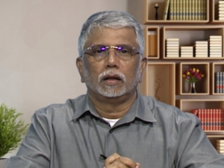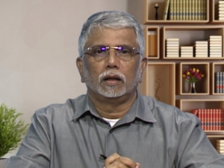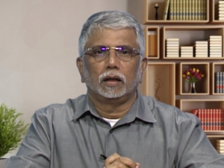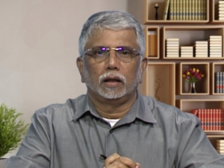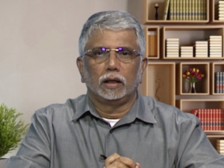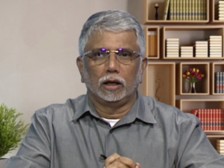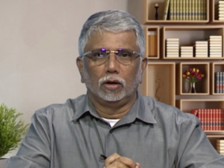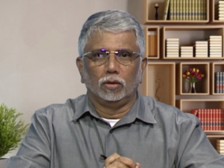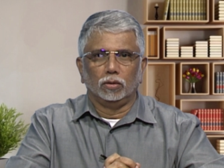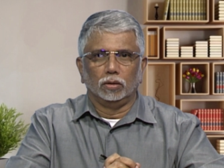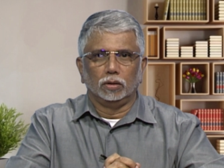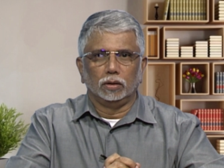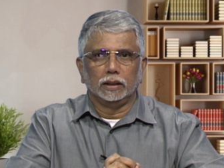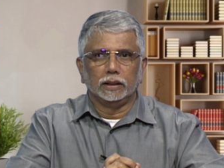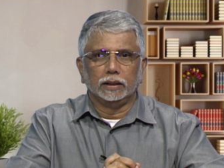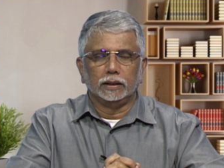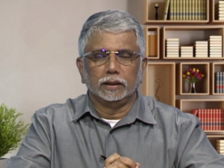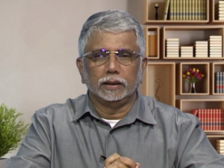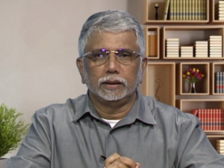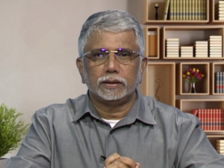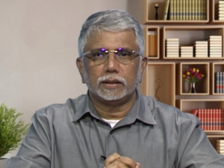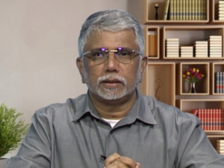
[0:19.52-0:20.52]
Hello
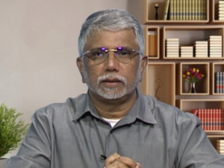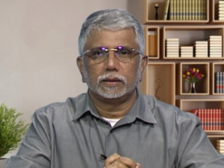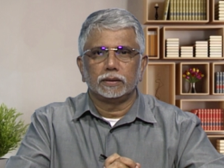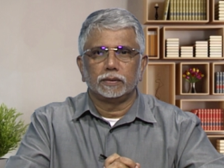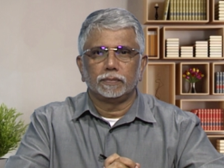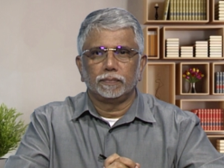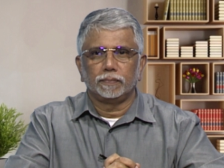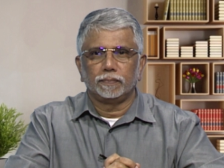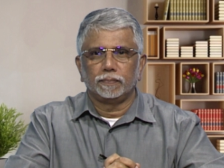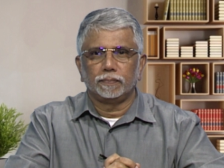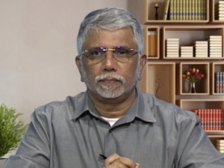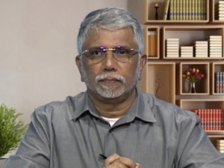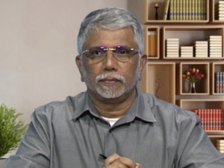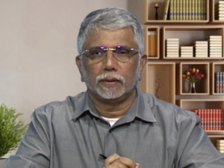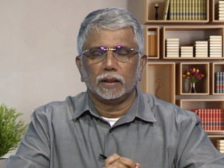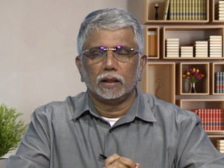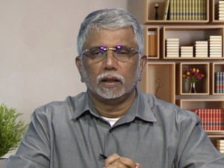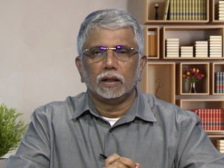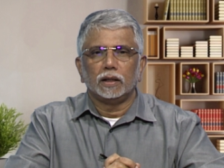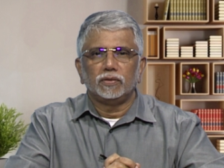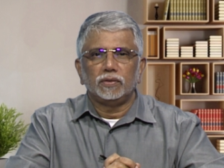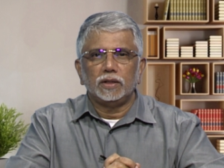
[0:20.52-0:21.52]
learners,
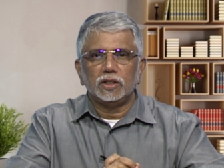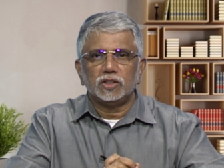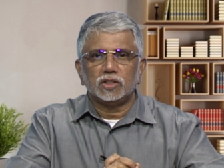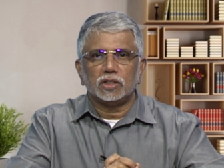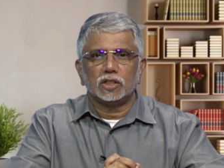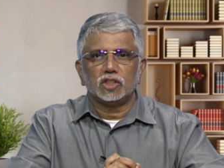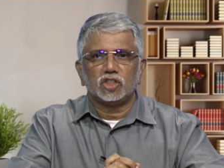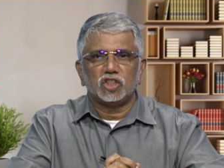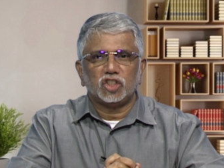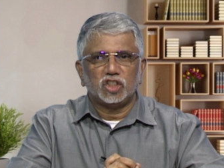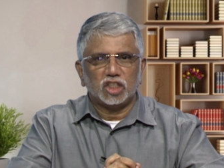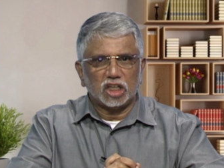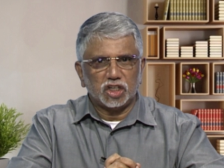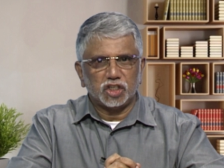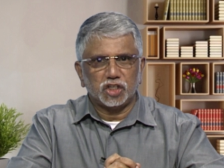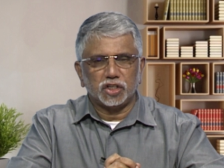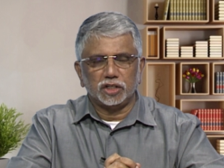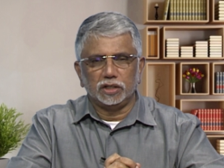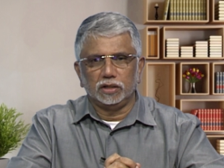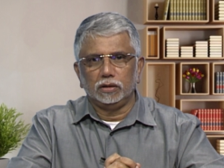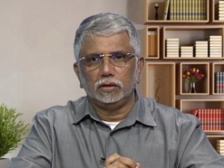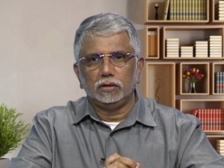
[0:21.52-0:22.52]
this
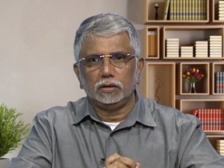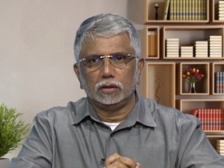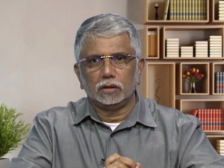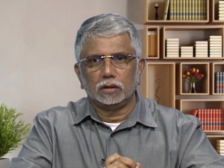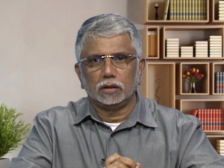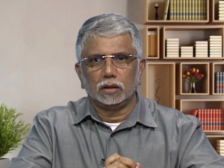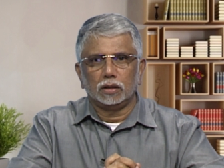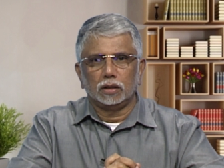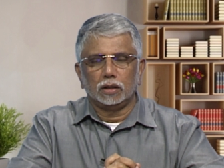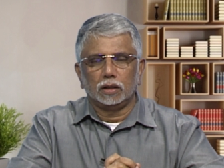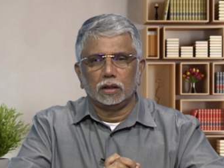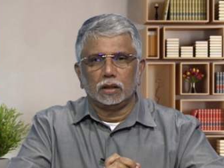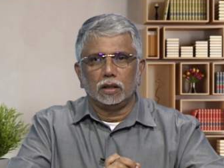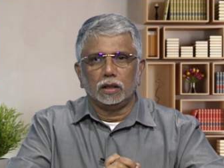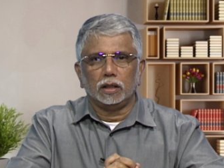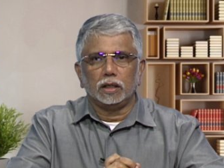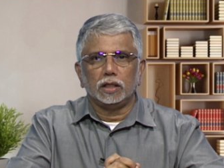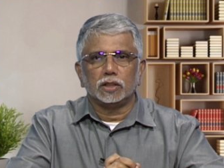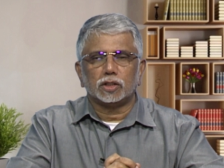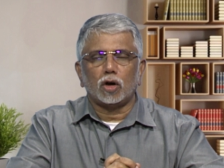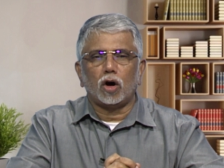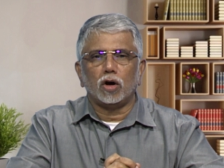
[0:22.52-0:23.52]
session
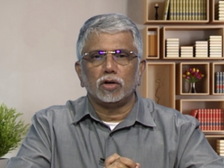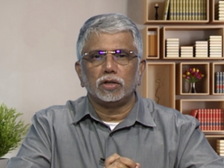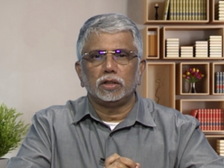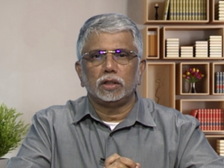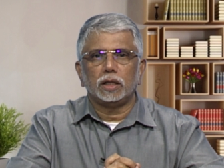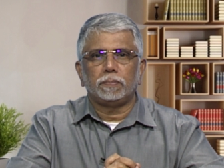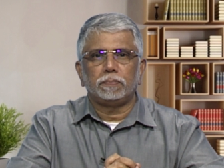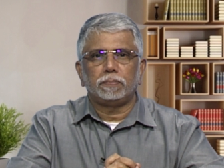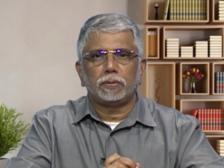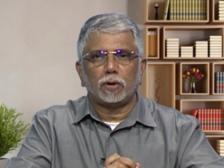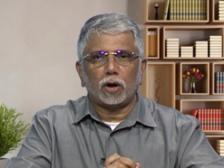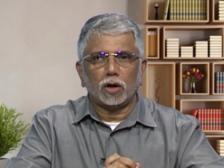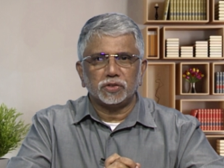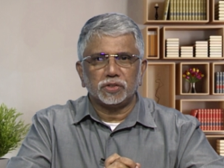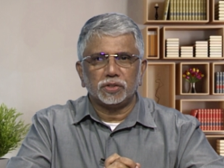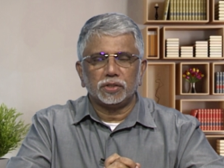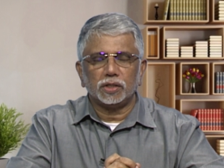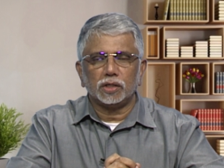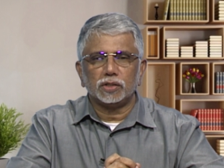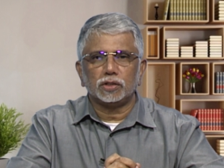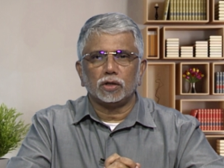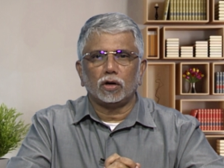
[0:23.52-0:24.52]
is on the
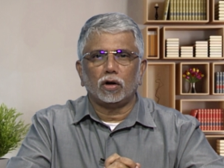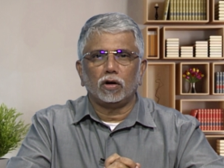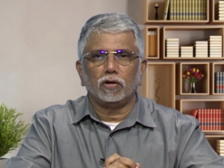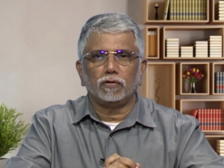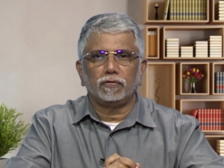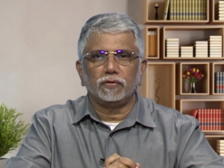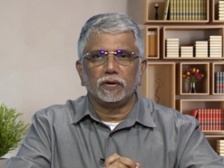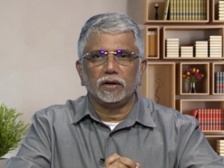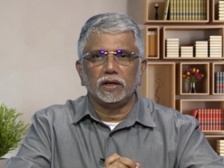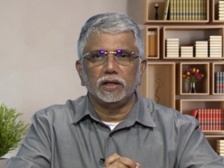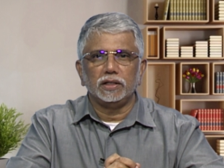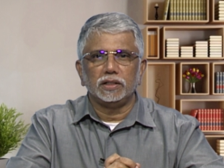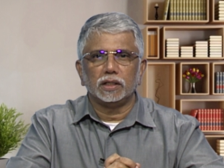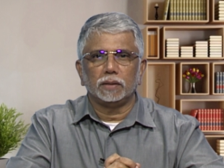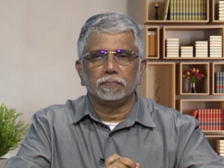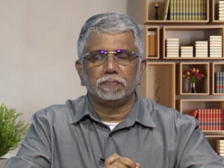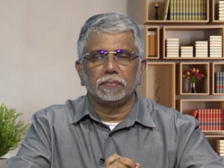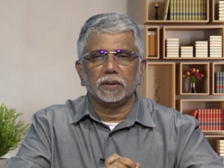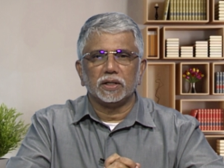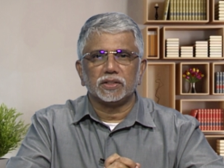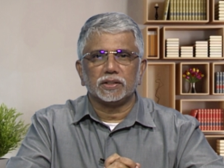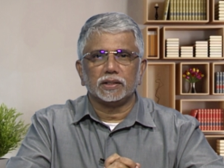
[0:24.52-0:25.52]
process of
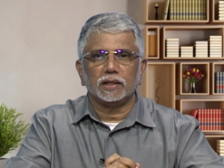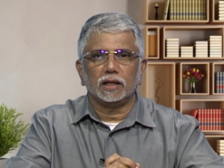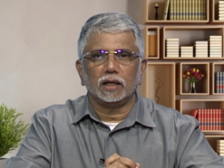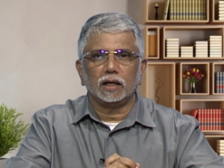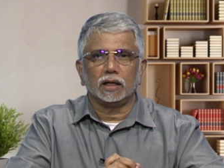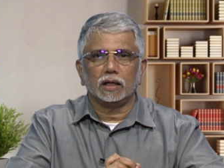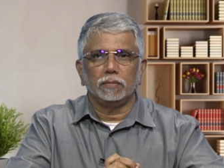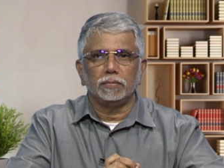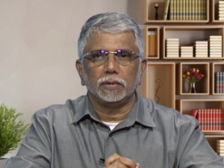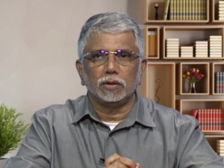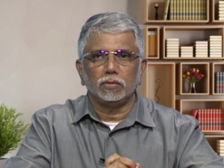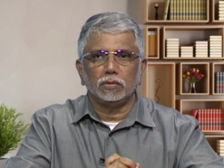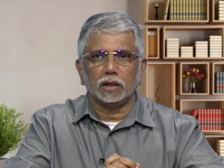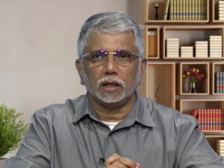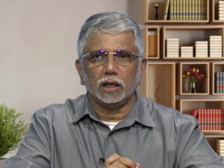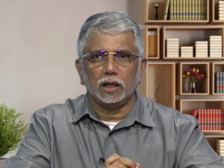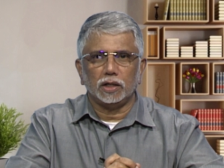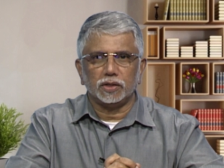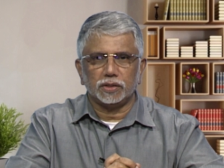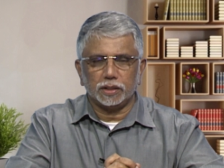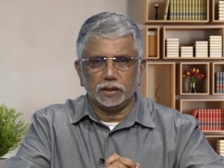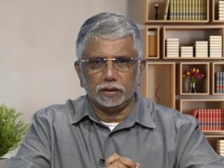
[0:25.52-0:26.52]
interpersonal
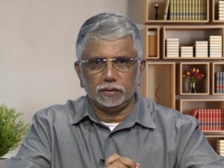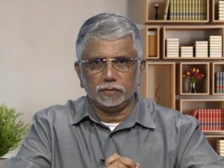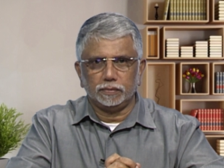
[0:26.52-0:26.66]
communication.